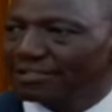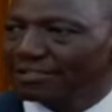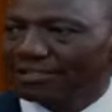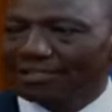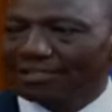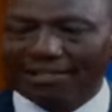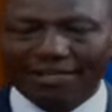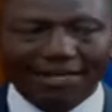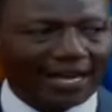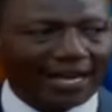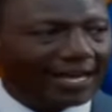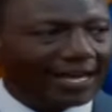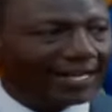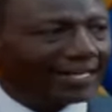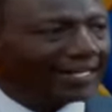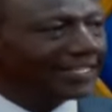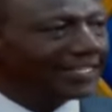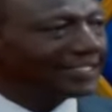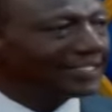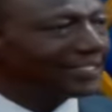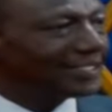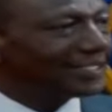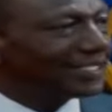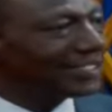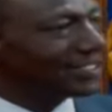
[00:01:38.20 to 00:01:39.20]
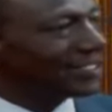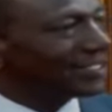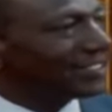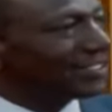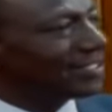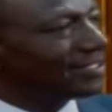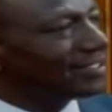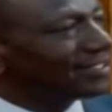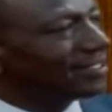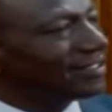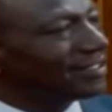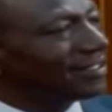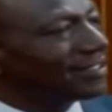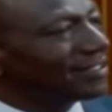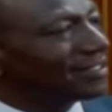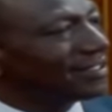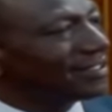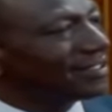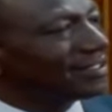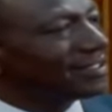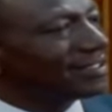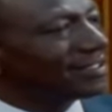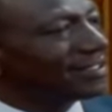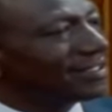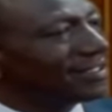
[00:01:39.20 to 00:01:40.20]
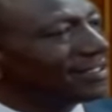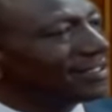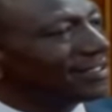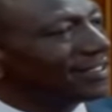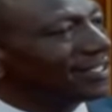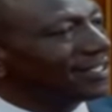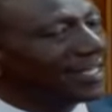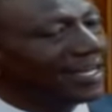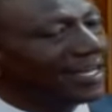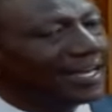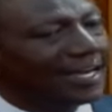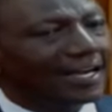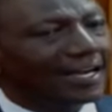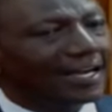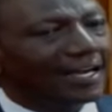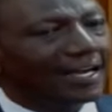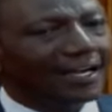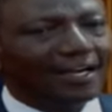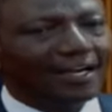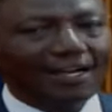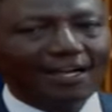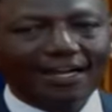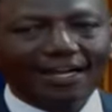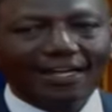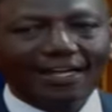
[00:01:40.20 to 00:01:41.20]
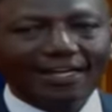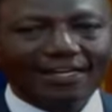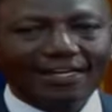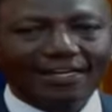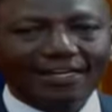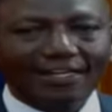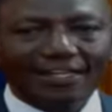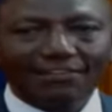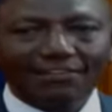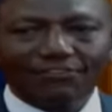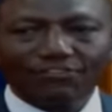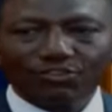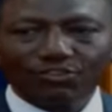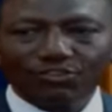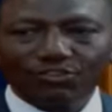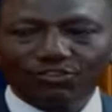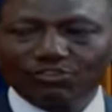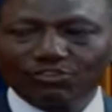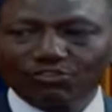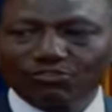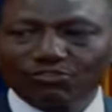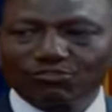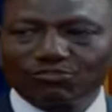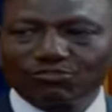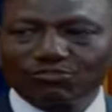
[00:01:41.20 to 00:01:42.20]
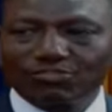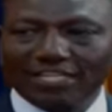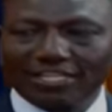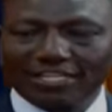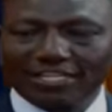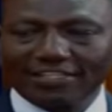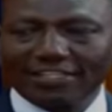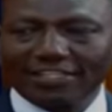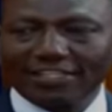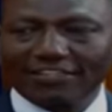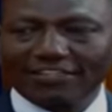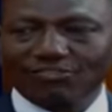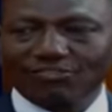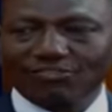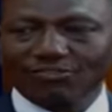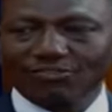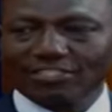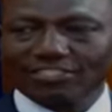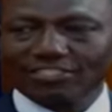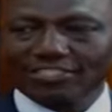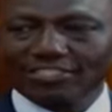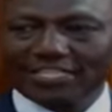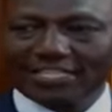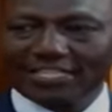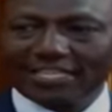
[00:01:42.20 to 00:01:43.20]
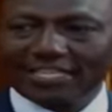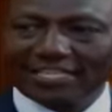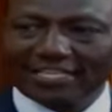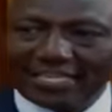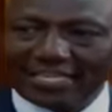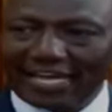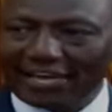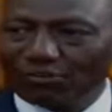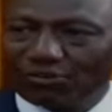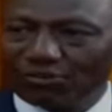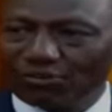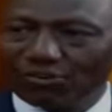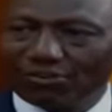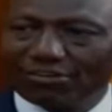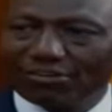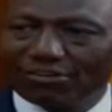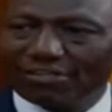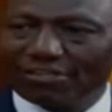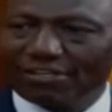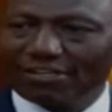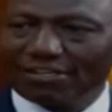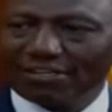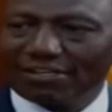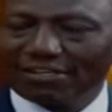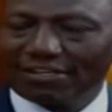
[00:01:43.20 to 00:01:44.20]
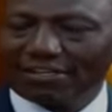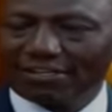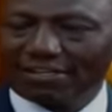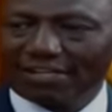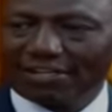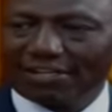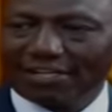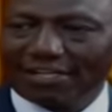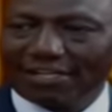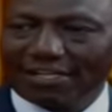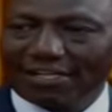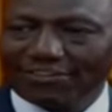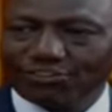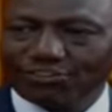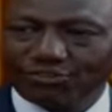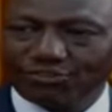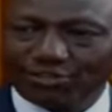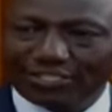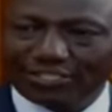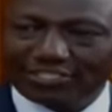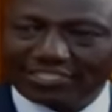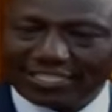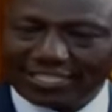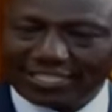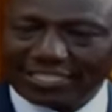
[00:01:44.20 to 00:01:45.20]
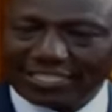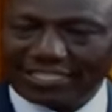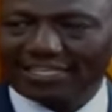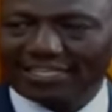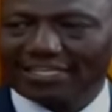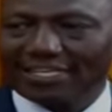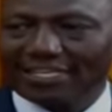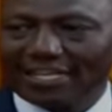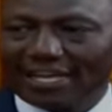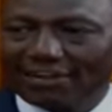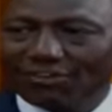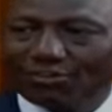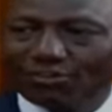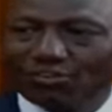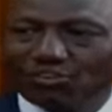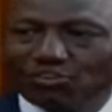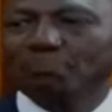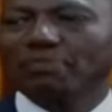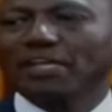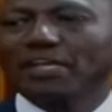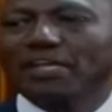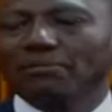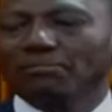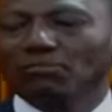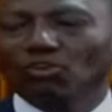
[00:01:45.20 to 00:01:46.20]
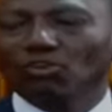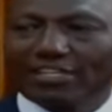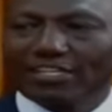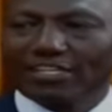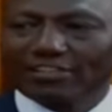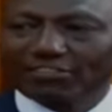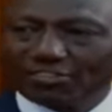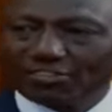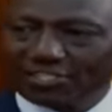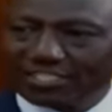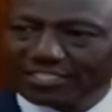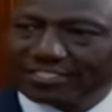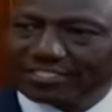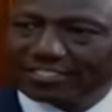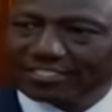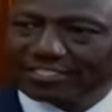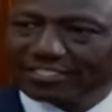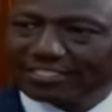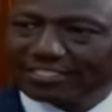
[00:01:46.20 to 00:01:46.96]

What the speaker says: arrested here, and if you don't do certain things, you are taken down. And as you are taken down, you pay more interest.